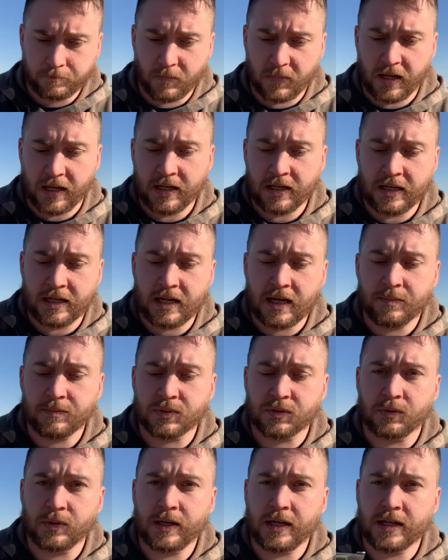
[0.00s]
It
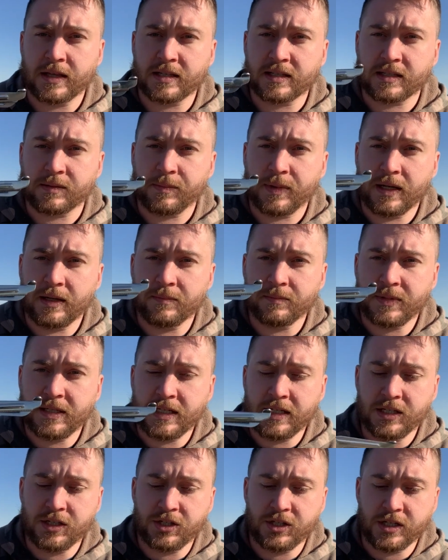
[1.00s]
comes with some
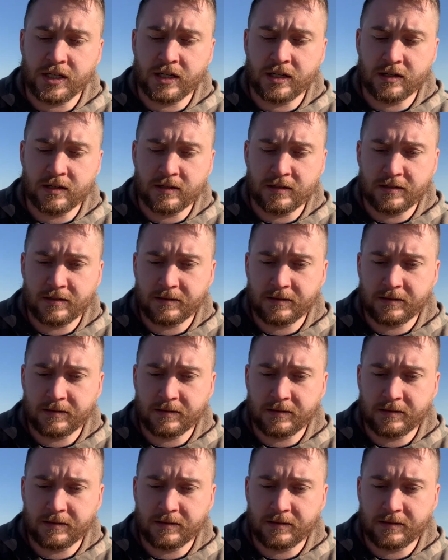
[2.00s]
EMT shears.